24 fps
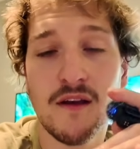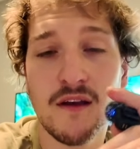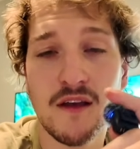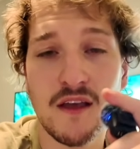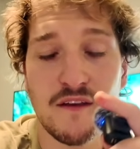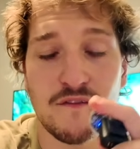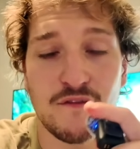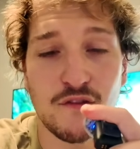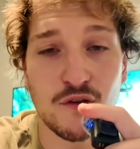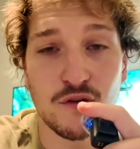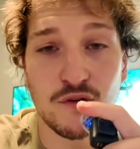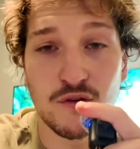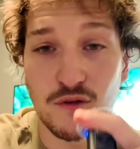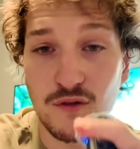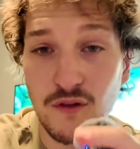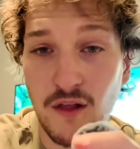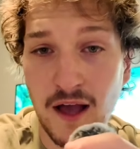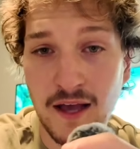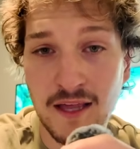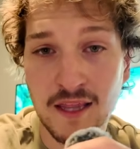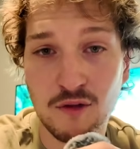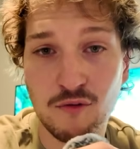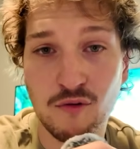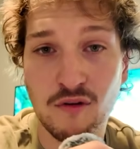If you do
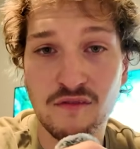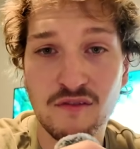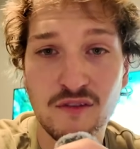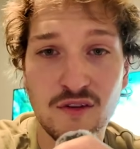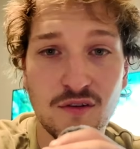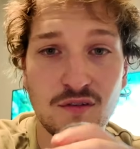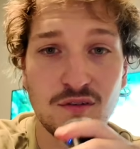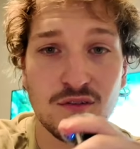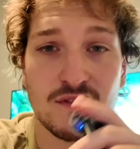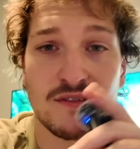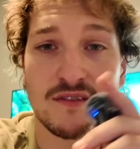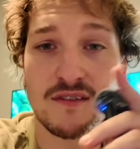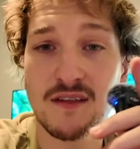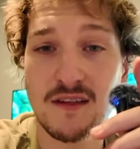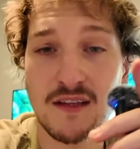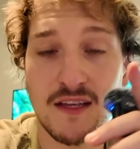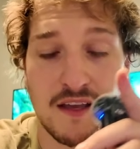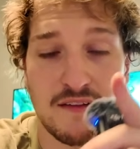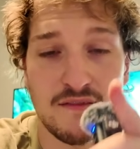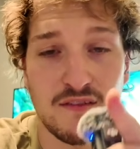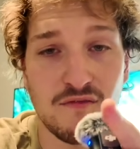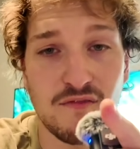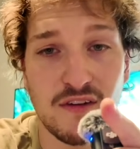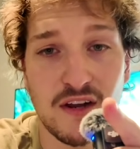like the reviews,
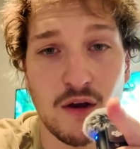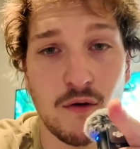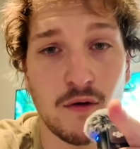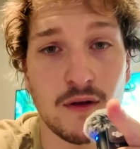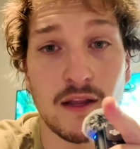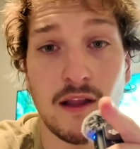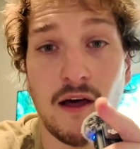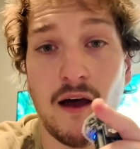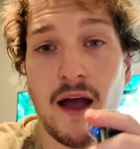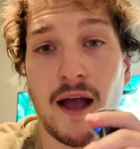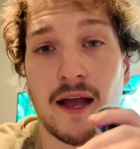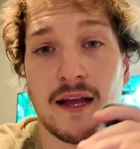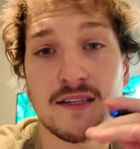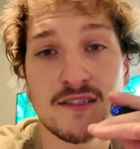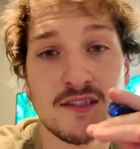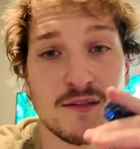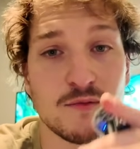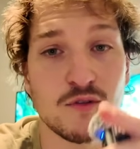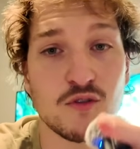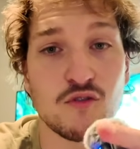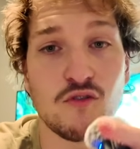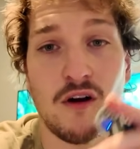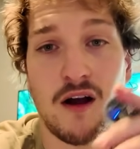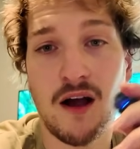give the video a like,
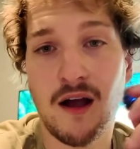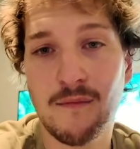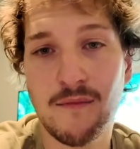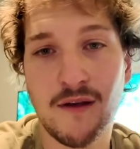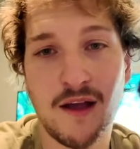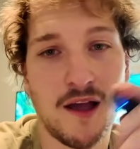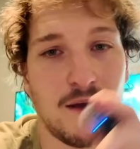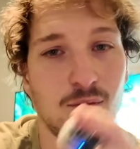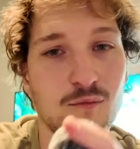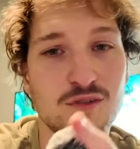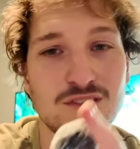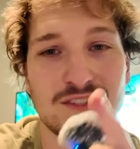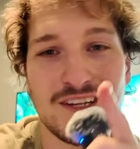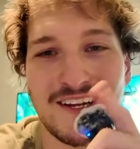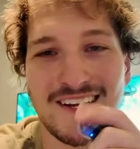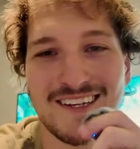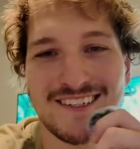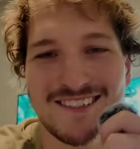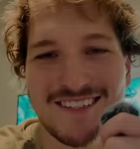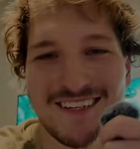subscribe, and we'll see you next